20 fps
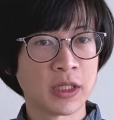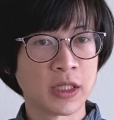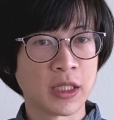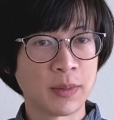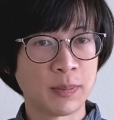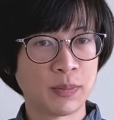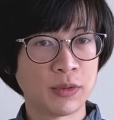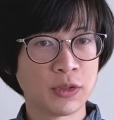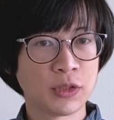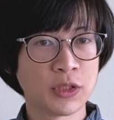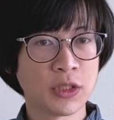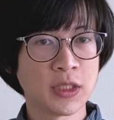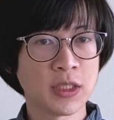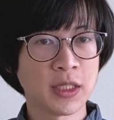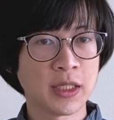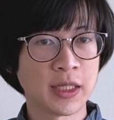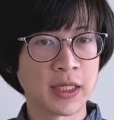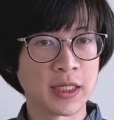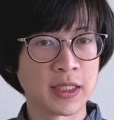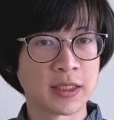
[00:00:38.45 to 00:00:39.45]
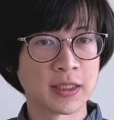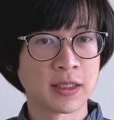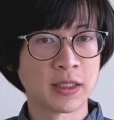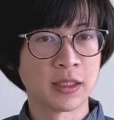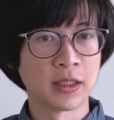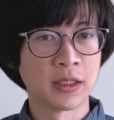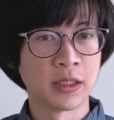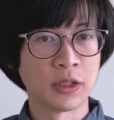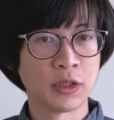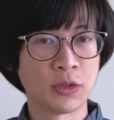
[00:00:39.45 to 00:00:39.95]
that pushes against
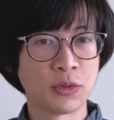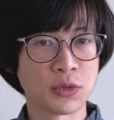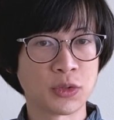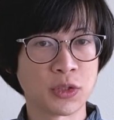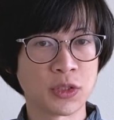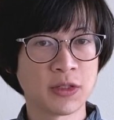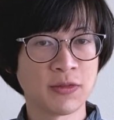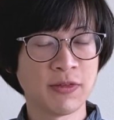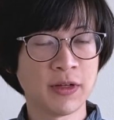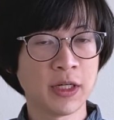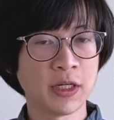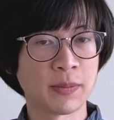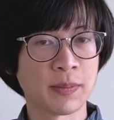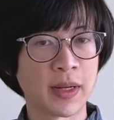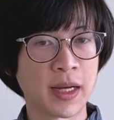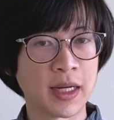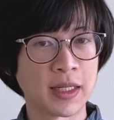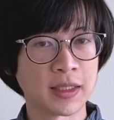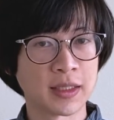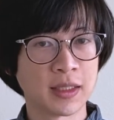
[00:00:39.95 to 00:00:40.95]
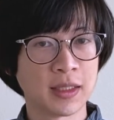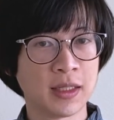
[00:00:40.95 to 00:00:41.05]
the user's fingerpad.